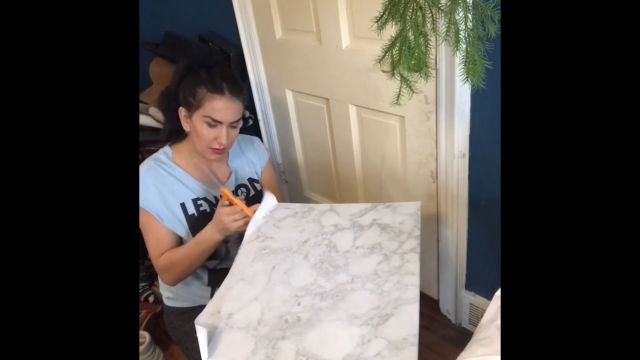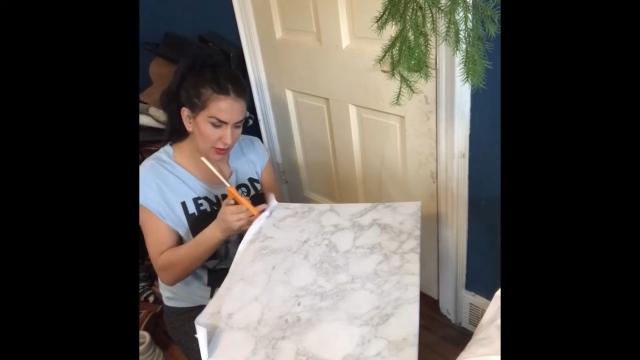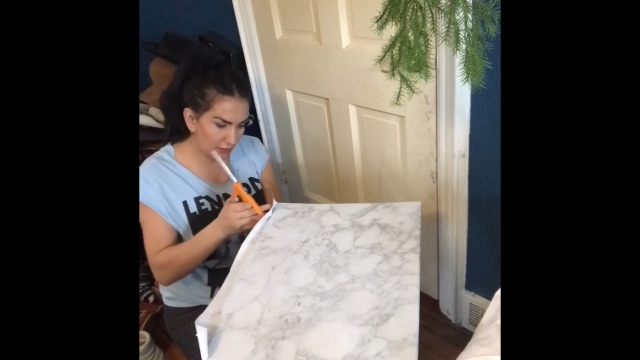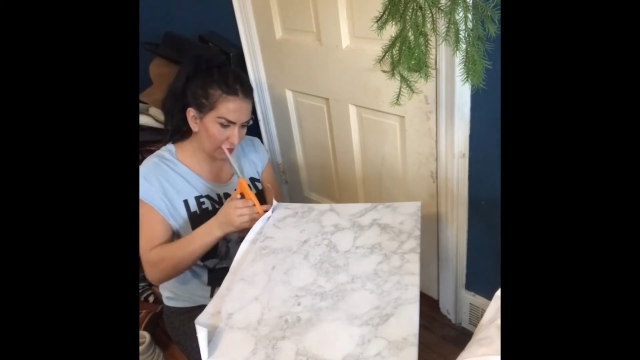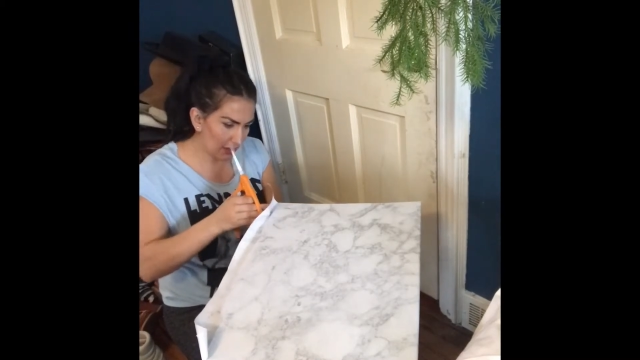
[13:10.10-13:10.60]

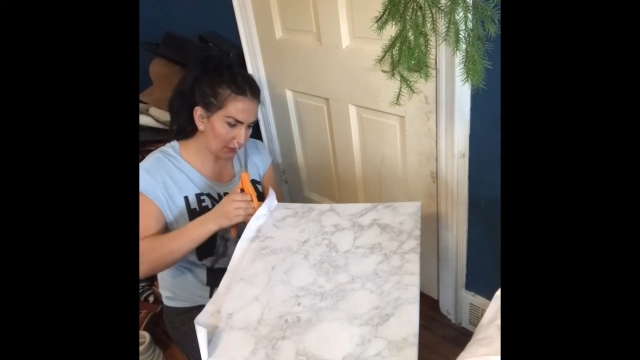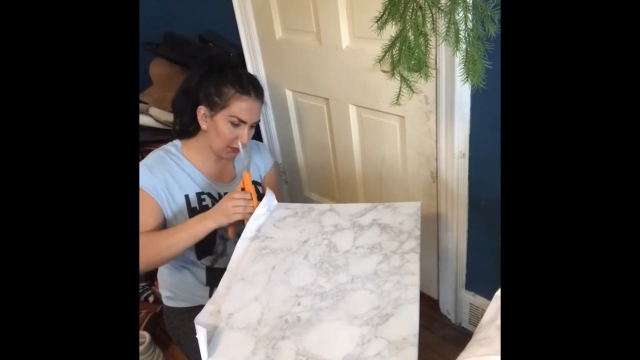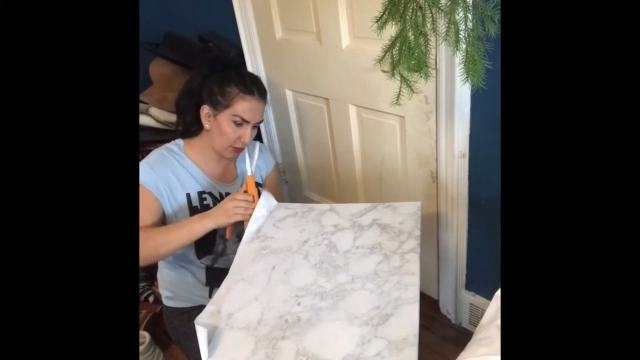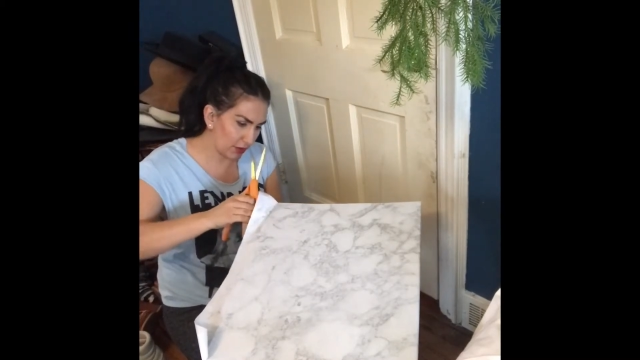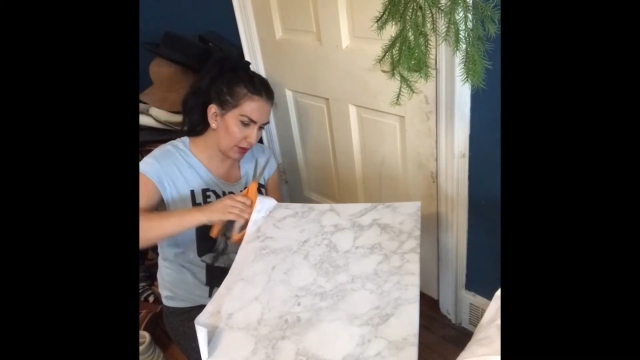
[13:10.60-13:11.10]
That way you
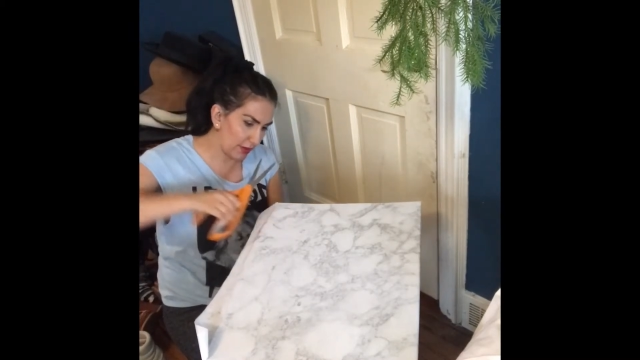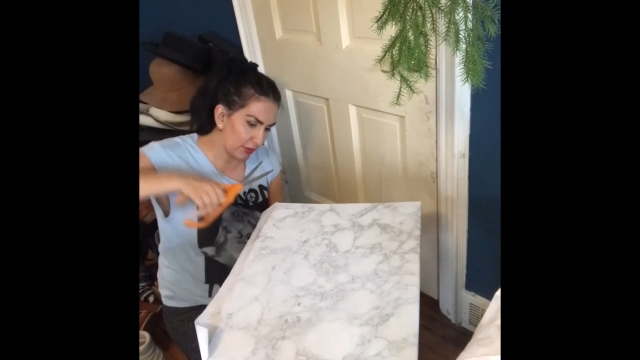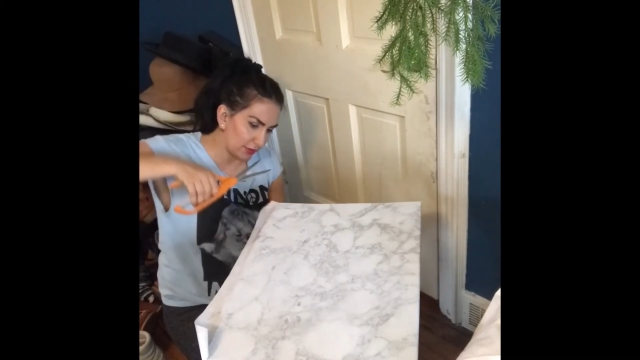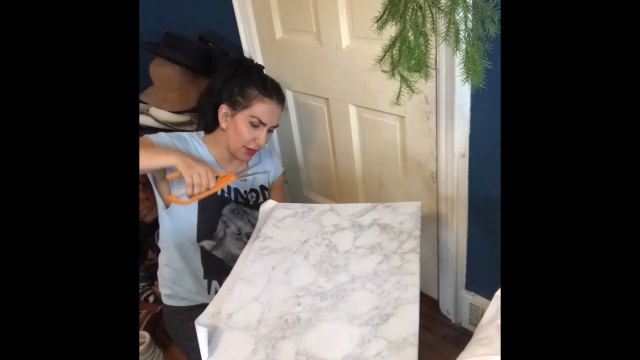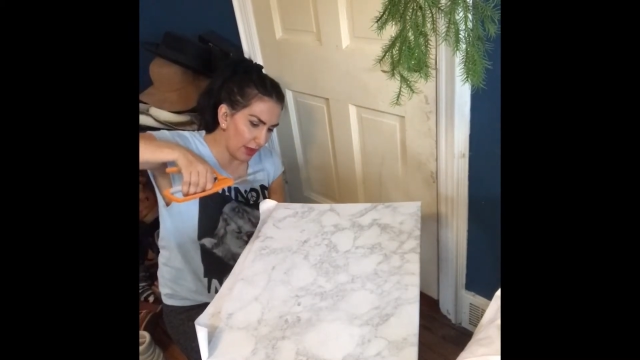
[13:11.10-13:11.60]
can work on
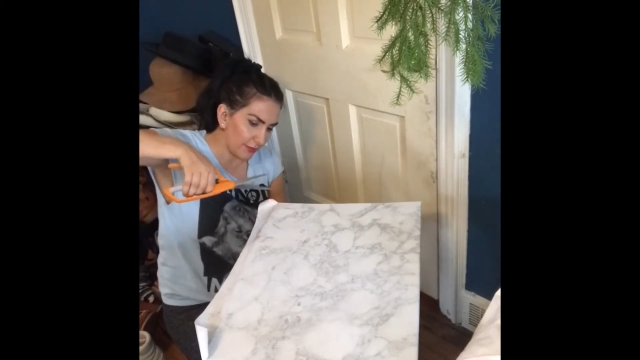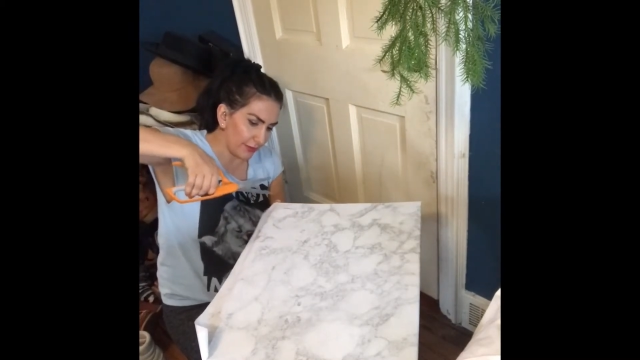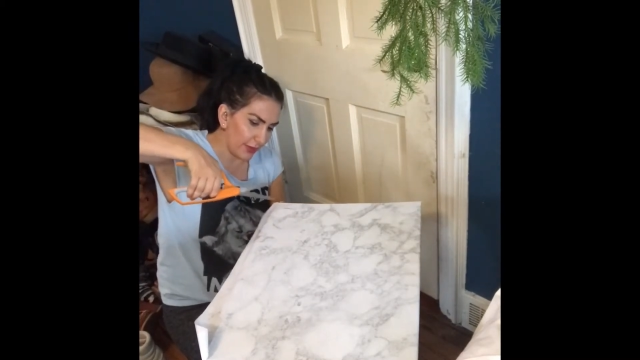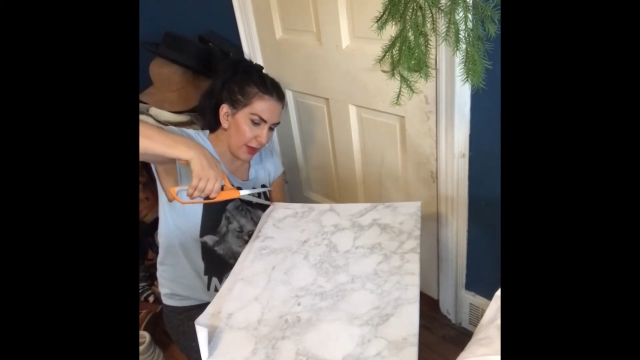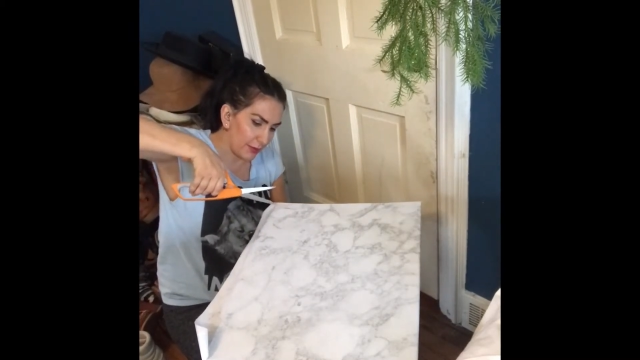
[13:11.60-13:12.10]
the top
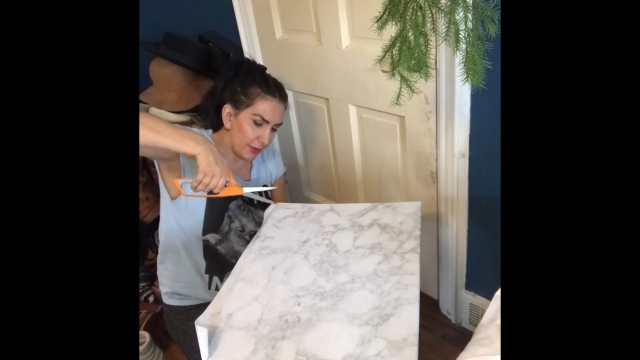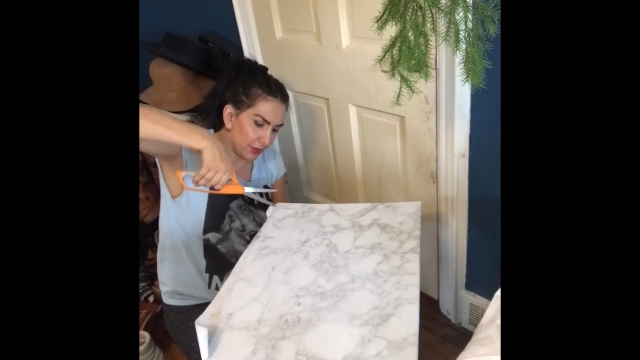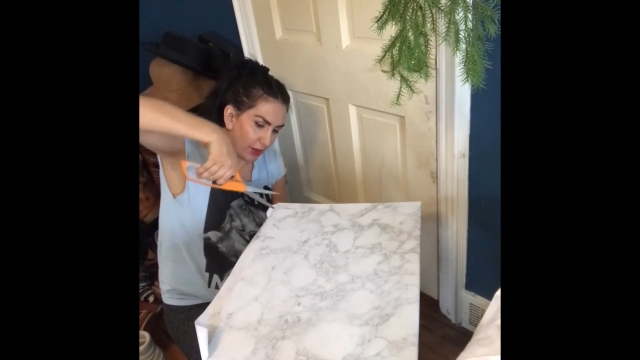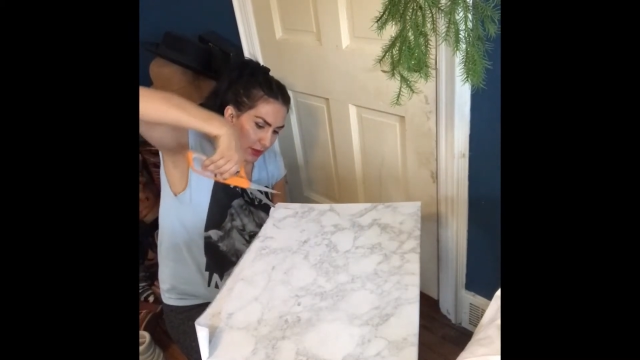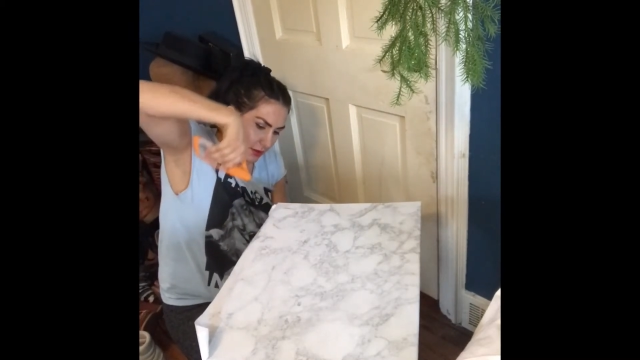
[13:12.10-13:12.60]
flap at
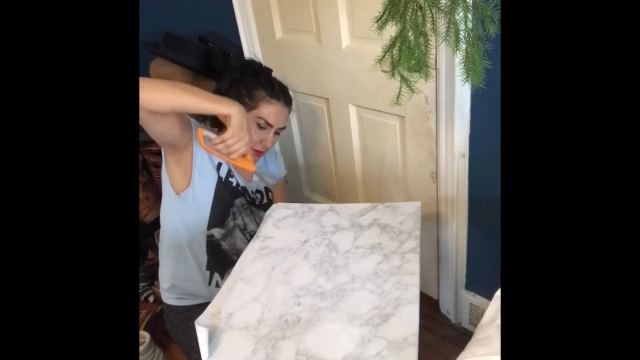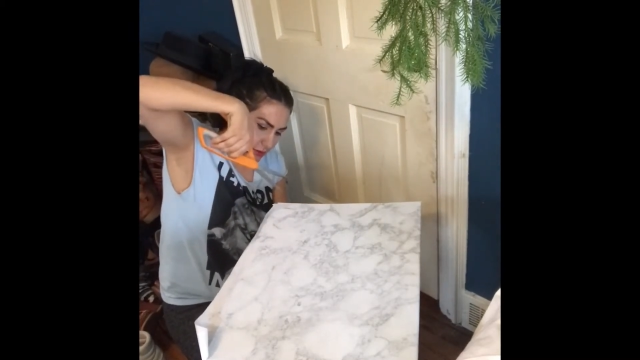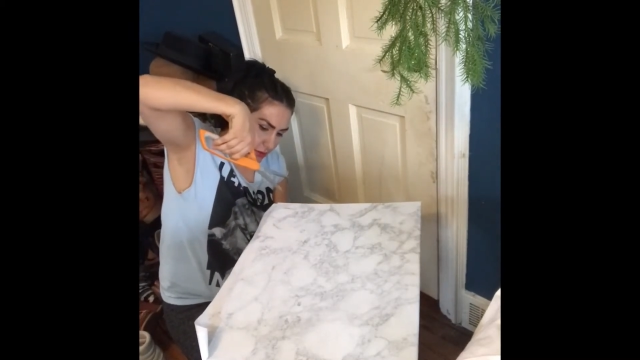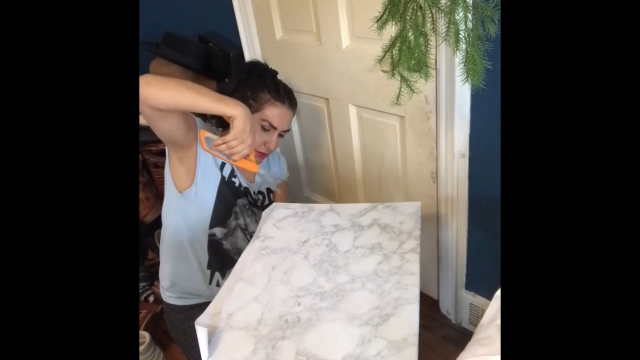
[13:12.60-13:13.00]
the end.